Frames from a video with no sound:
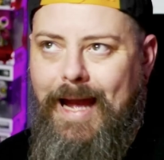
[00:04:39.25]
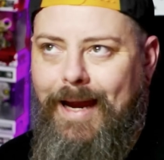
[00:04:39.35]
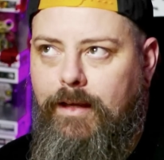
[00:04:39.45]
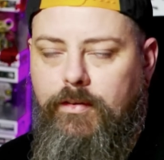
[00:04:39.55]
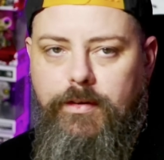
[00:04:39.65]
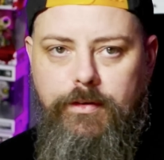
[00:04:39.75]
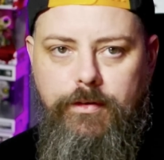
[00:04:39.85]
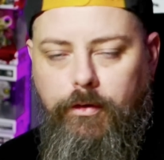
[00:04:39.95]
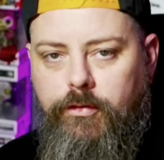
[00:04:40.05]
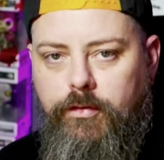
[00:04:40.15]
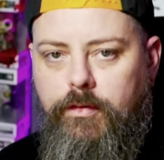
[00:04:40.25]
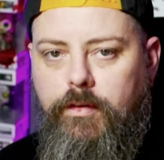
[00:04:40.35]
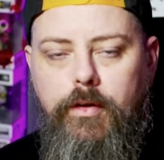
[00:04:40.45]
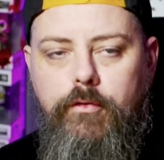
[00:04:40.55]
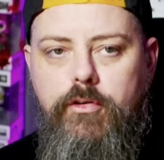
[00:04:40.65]
act nicer
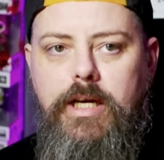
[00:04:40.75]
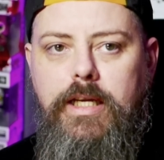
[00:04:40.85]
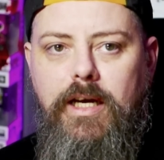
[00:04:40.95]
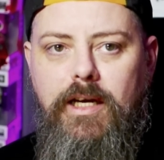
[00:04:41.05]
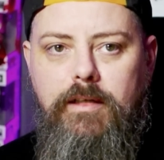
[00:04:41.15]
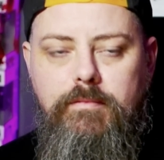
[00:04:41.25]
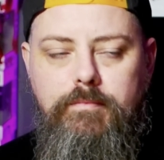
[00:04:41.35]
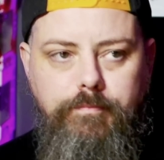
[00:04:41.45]
than they really are.